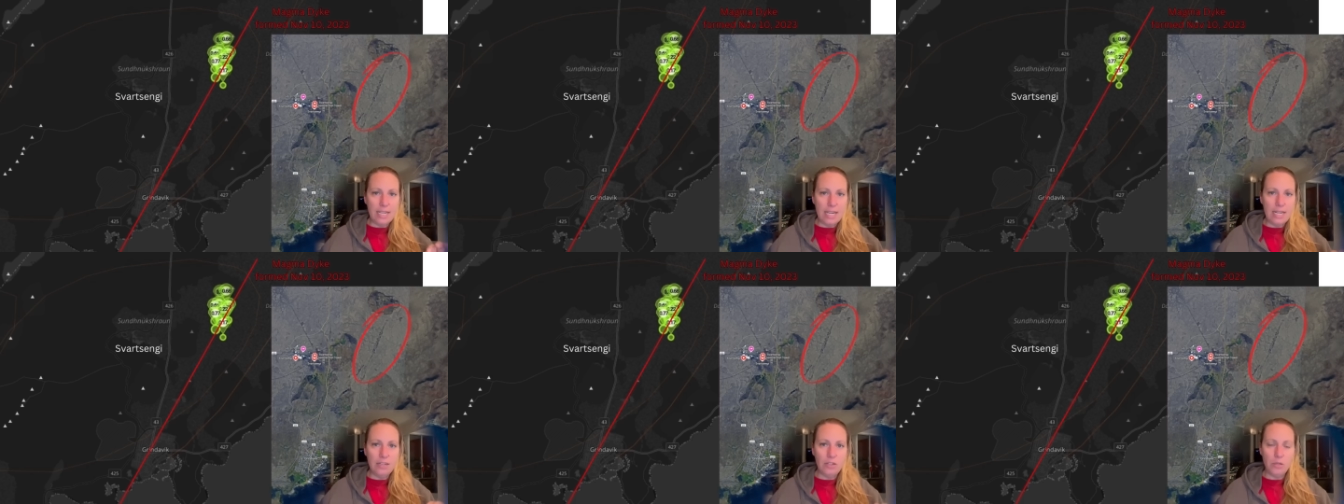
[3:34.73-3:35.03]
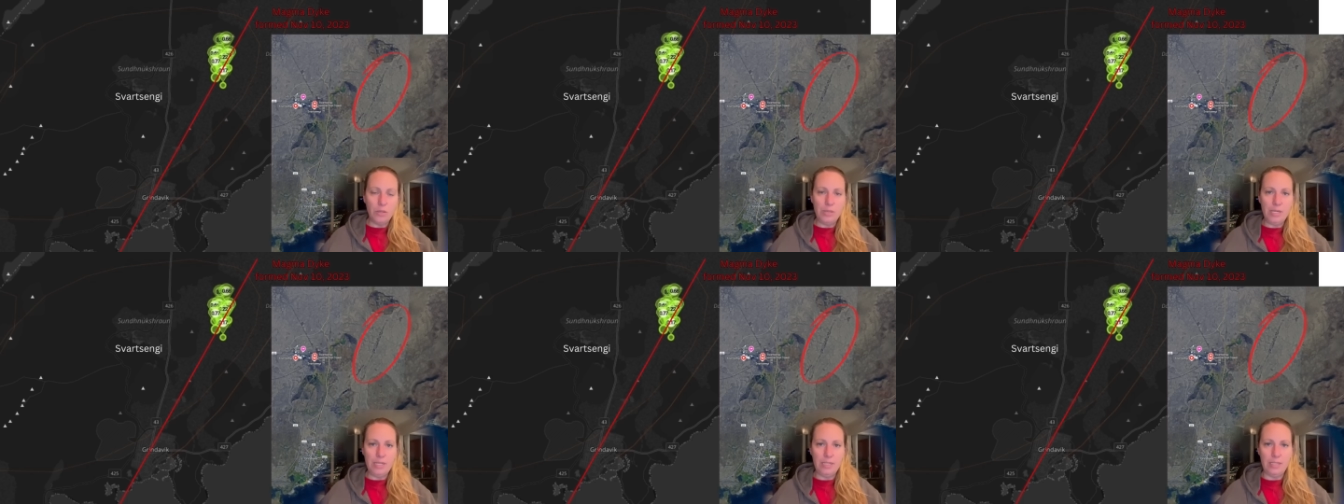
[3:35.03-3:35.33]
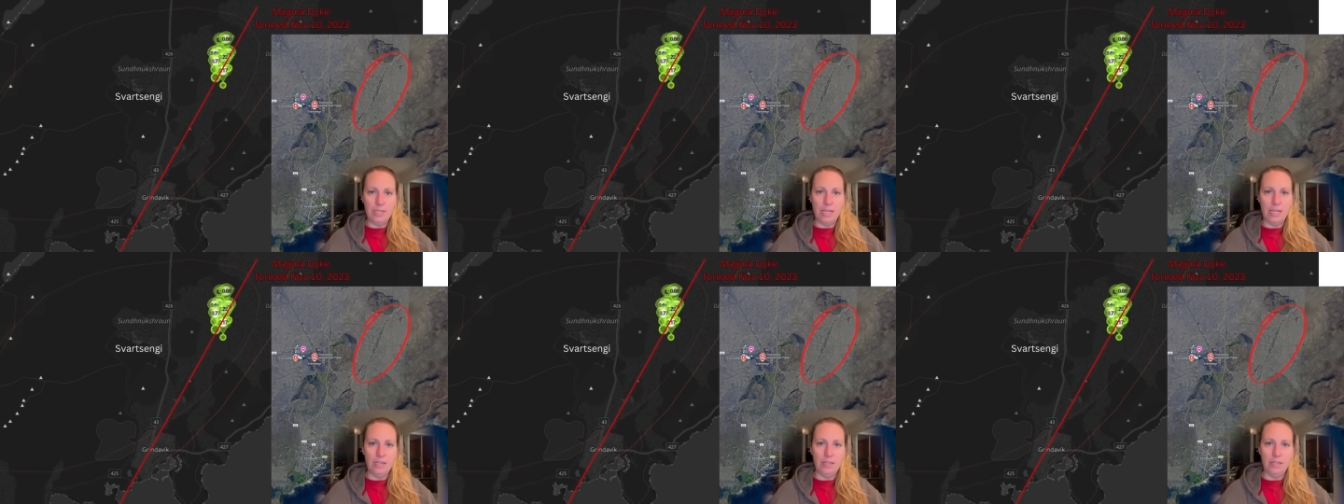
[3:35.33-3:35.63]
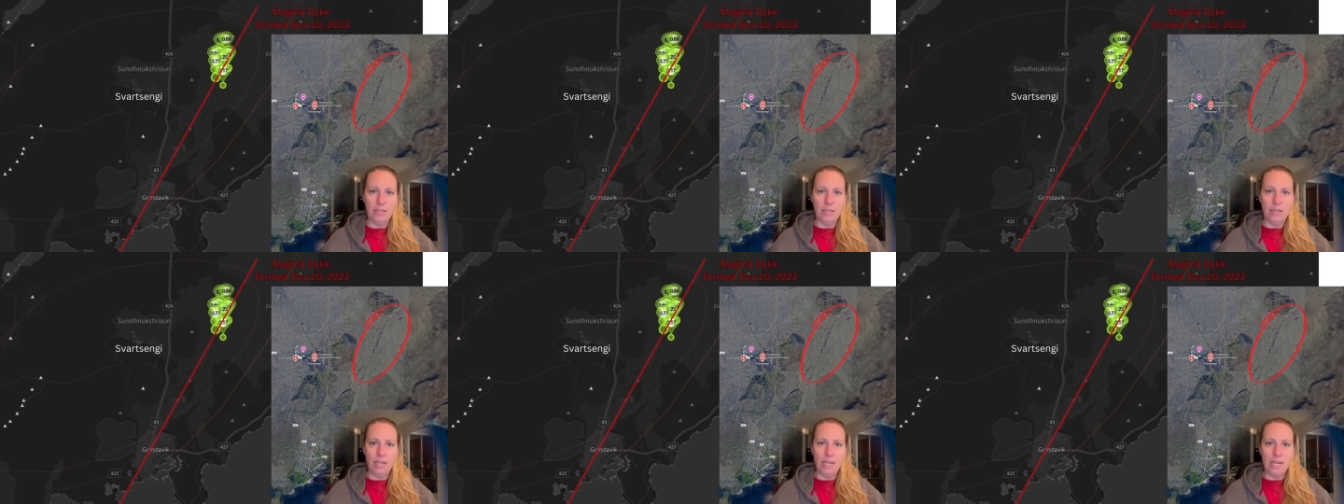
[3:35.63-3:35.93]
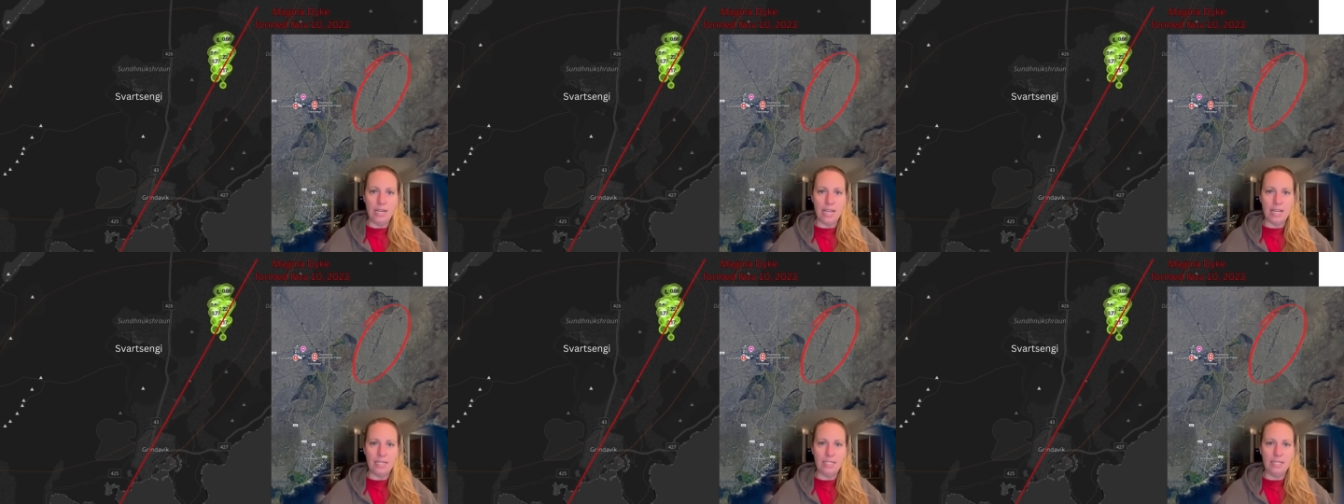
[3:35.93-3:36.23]
increase in
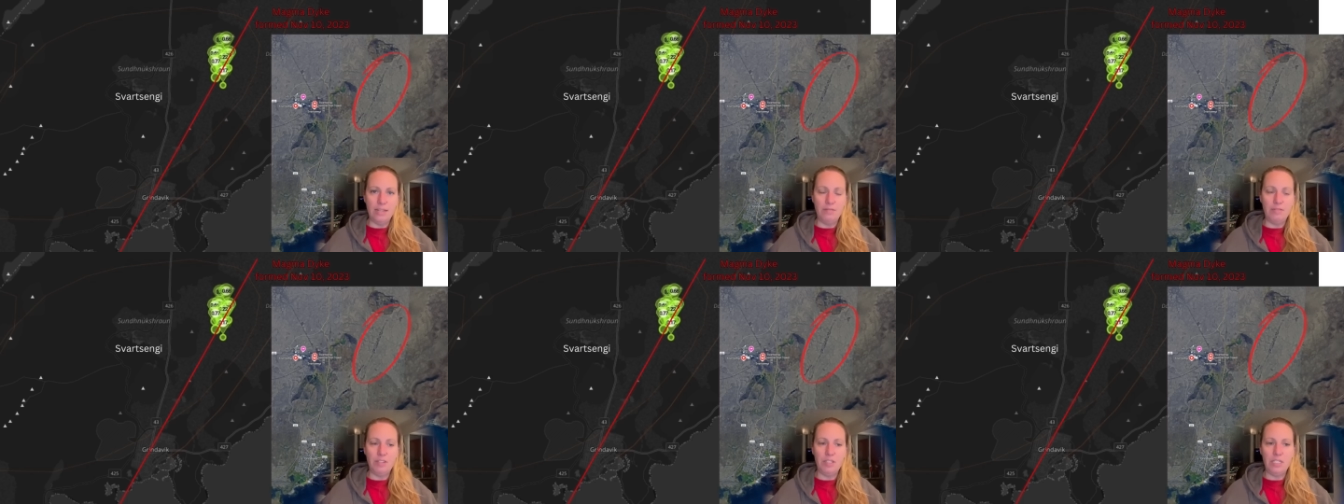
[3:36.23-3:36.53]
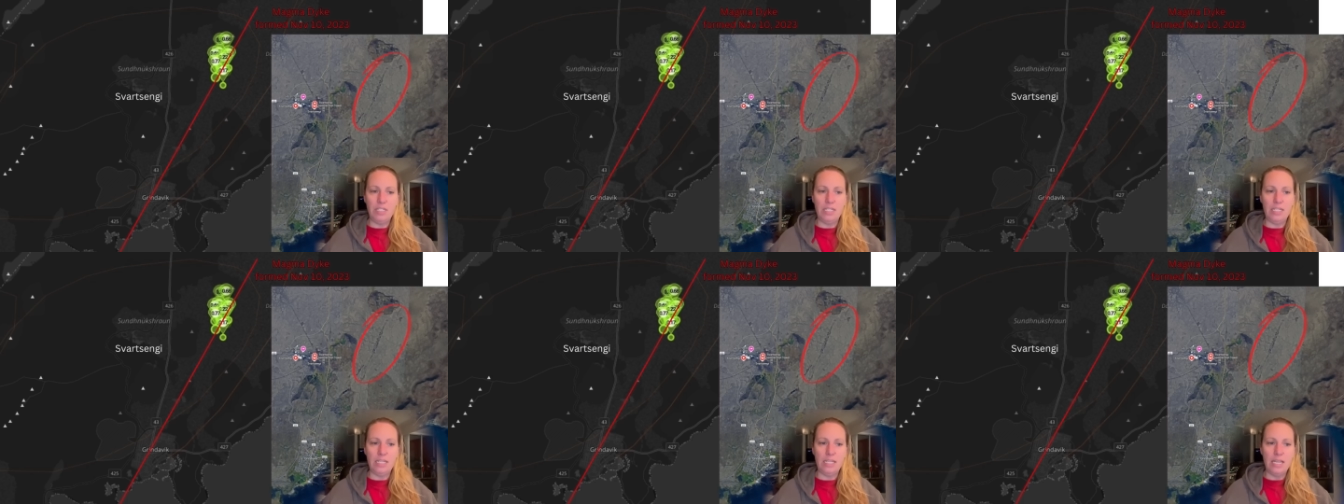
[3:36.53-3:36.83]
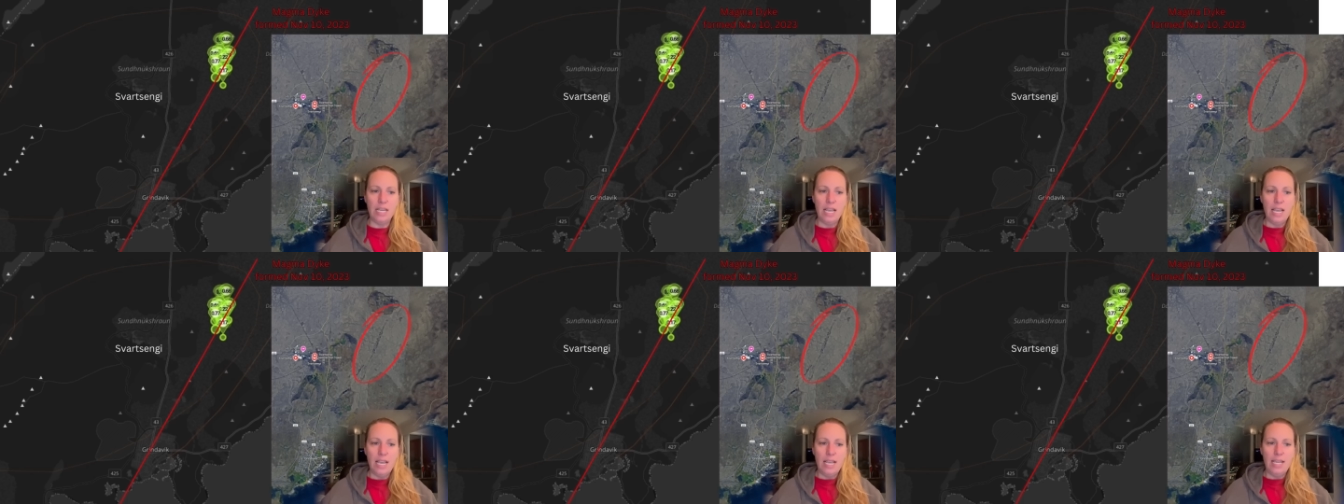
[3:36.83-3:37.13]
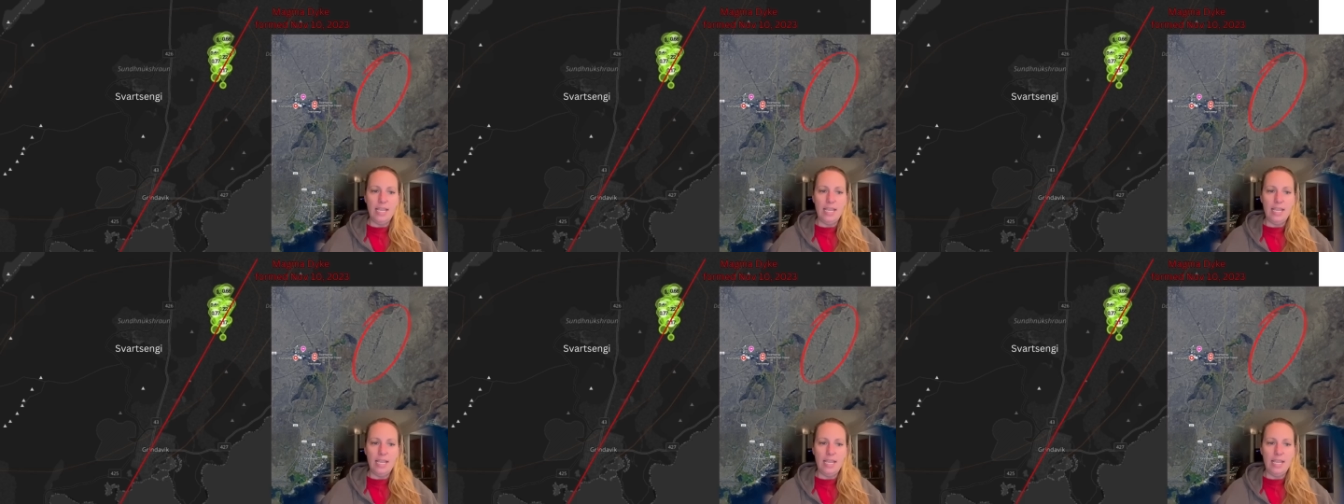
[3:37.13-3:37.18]
inactivity